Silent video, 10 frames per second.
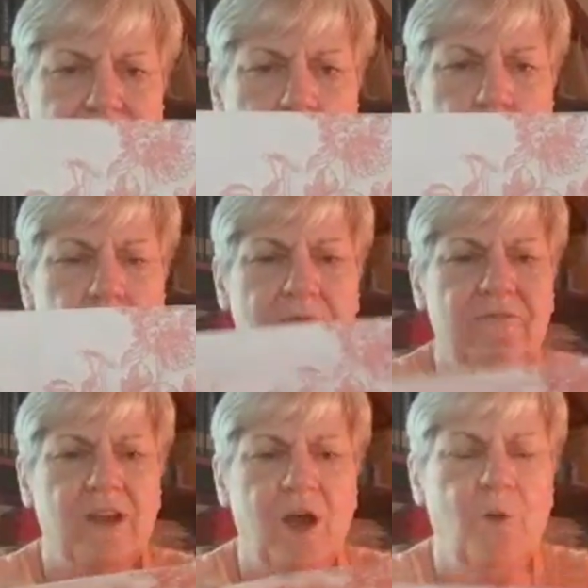faux
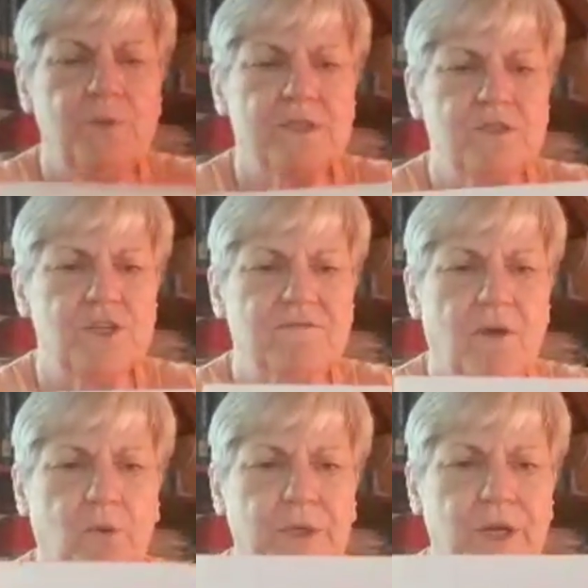envelopes, just
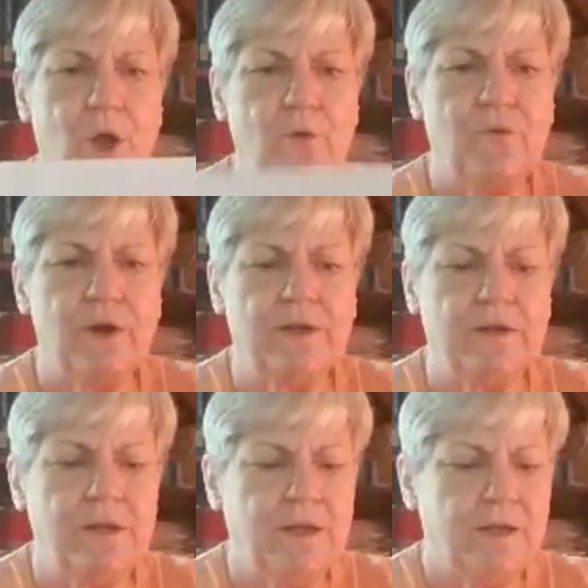folded over,
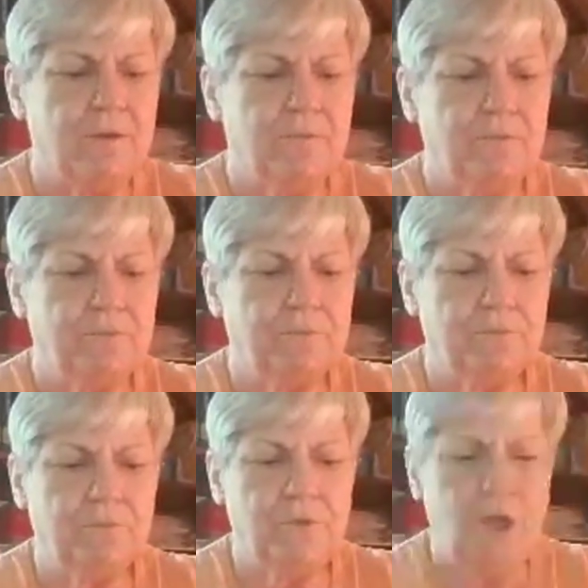and
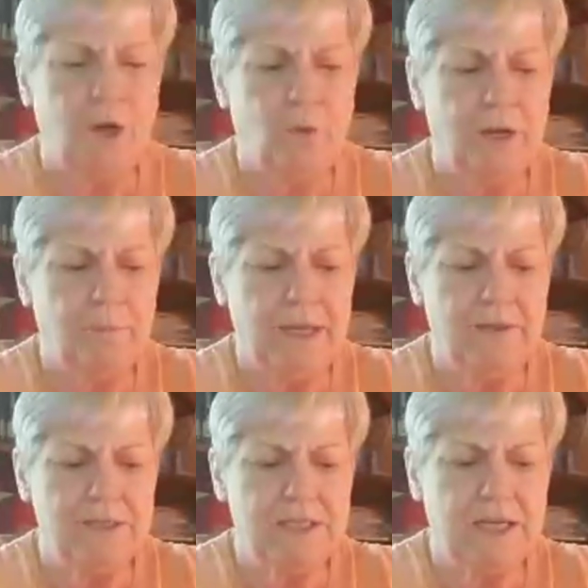it'll
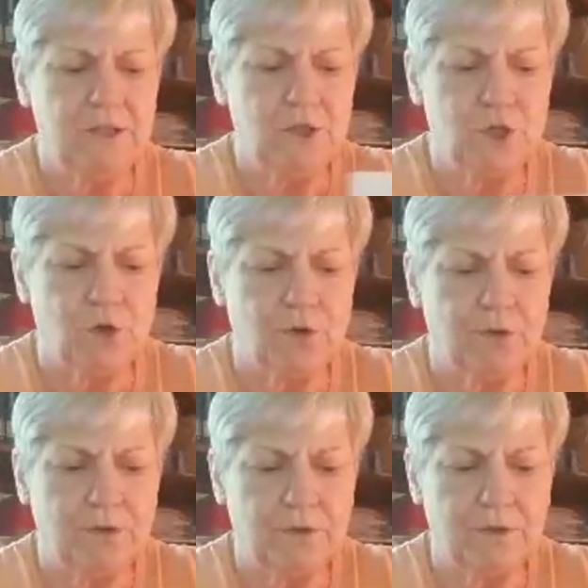be in the signature
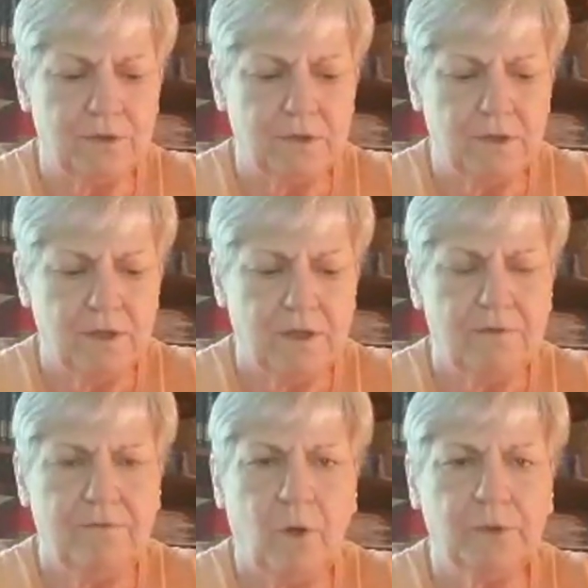
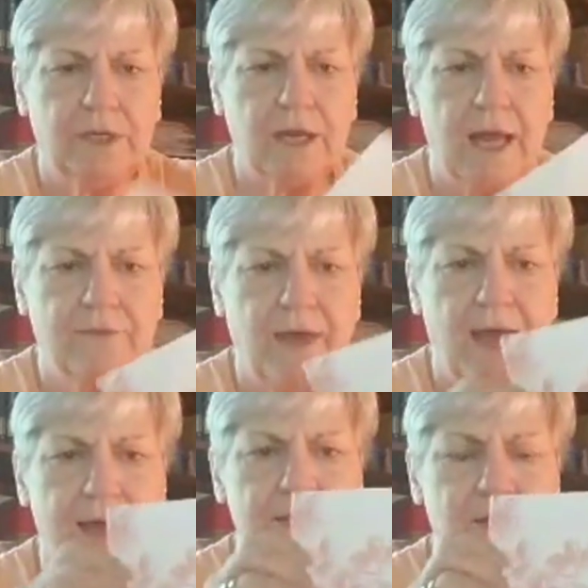folded like
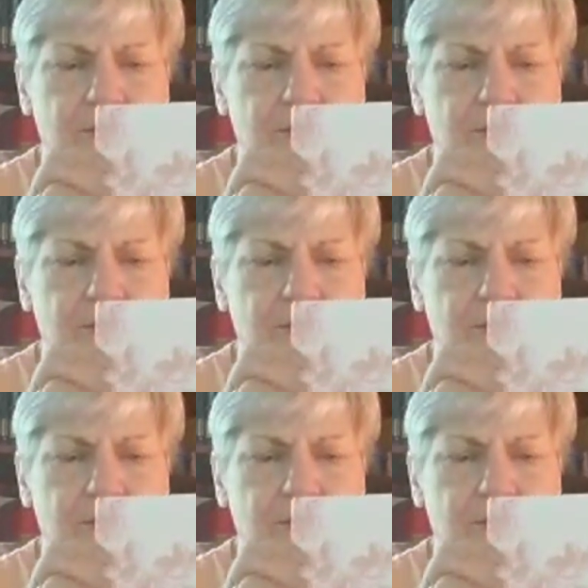that